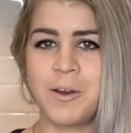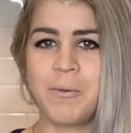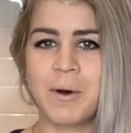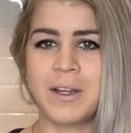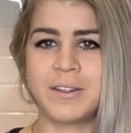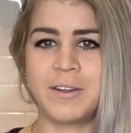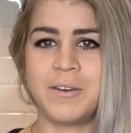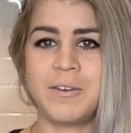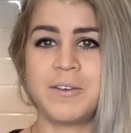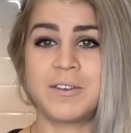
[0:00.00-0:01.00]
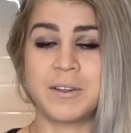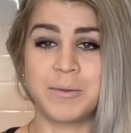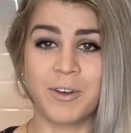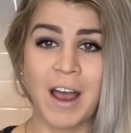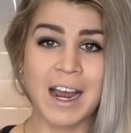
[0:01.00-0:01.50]
want to
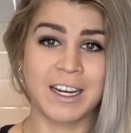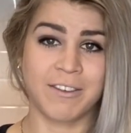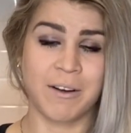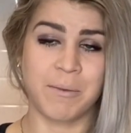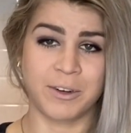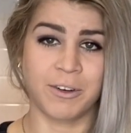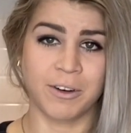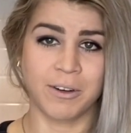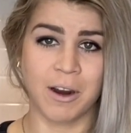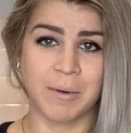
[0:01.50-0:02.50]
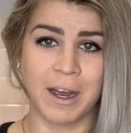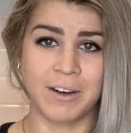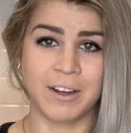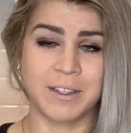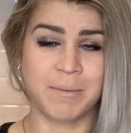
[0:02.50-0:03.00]
subtract it from your total carbohydrates,